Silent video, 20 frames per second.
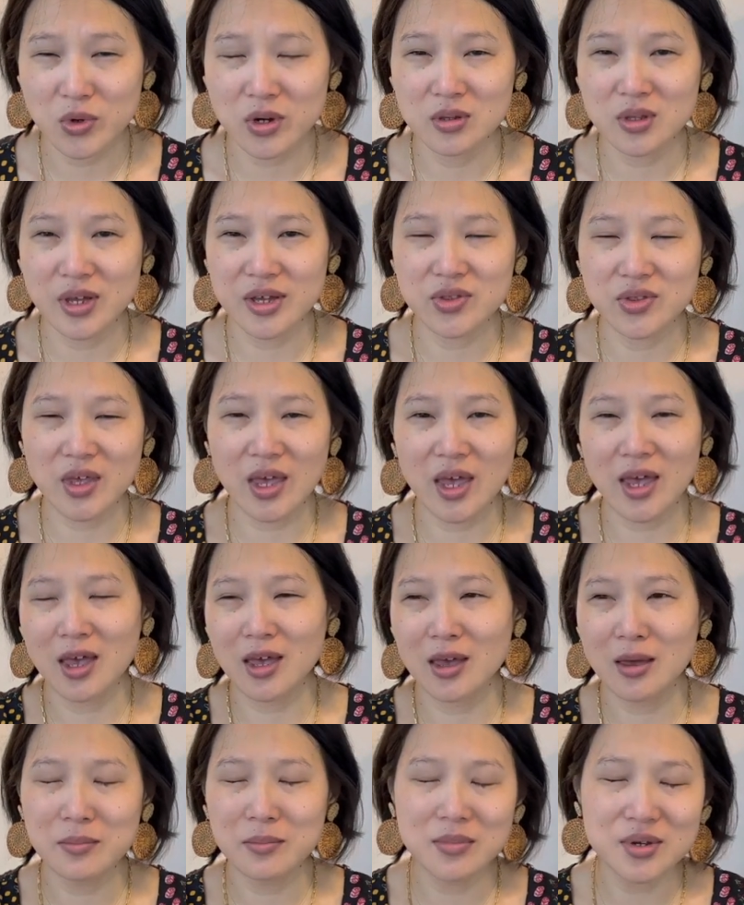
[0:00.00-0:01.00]
where like the
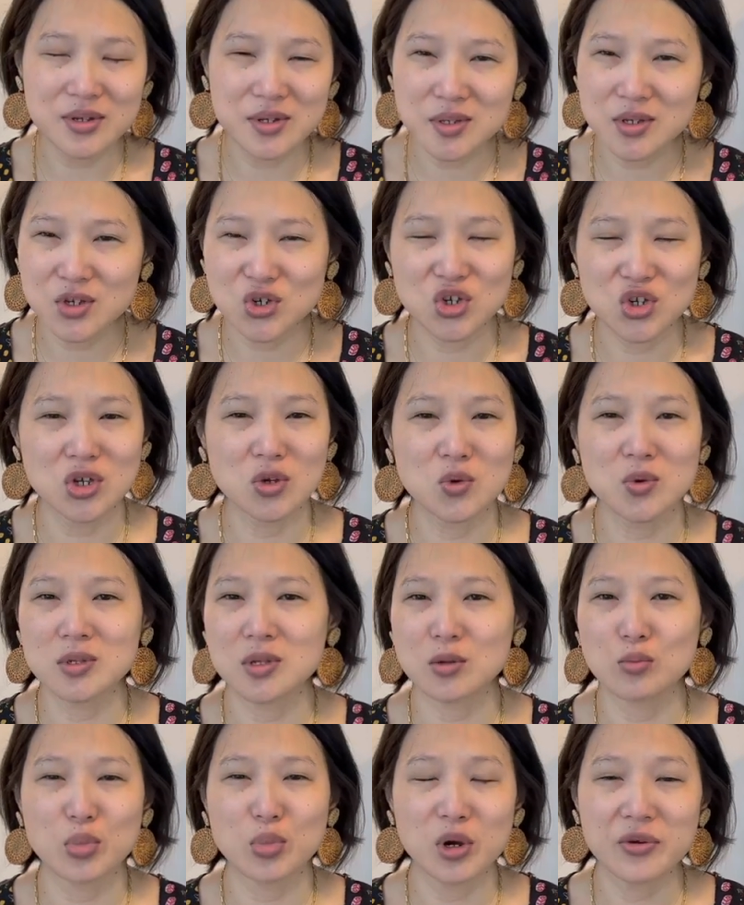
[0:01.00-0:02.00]
hem stitching
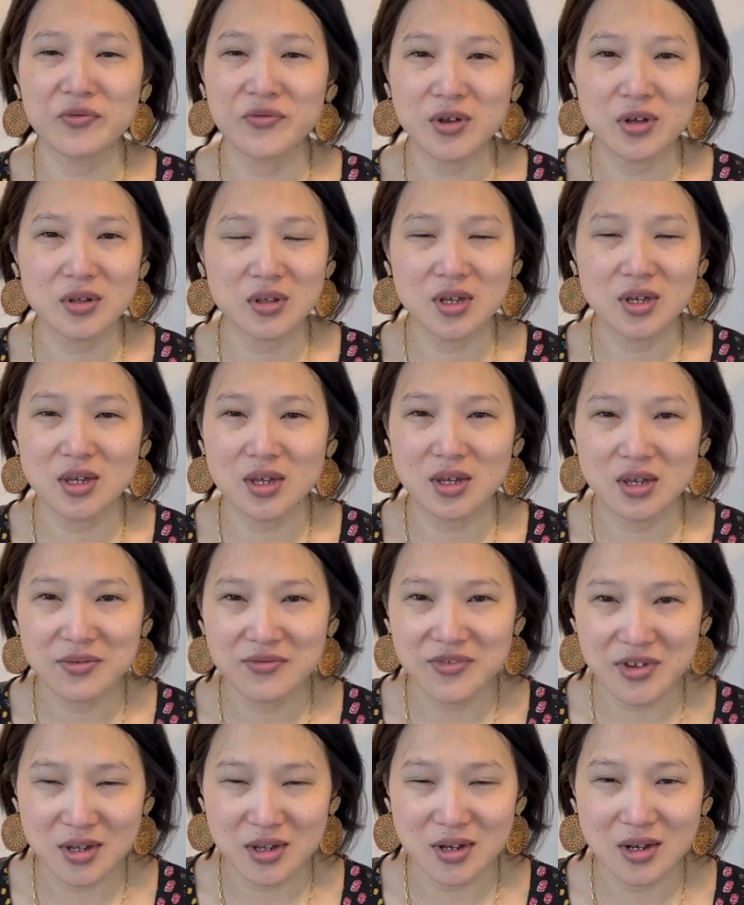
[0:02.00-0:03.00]
wasn't perfectly
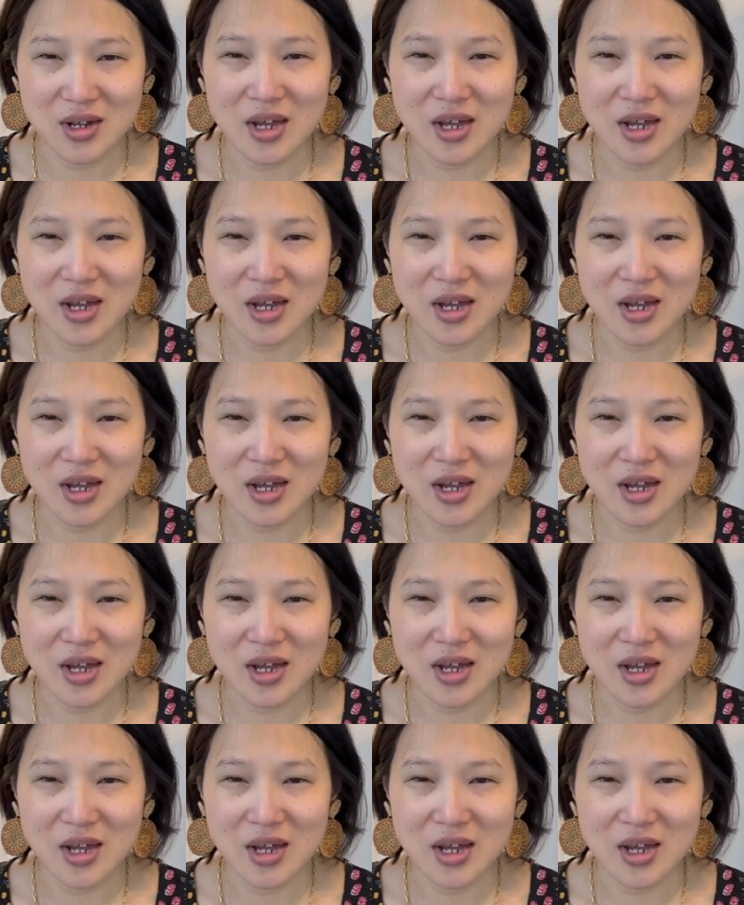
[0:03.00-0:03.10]
even,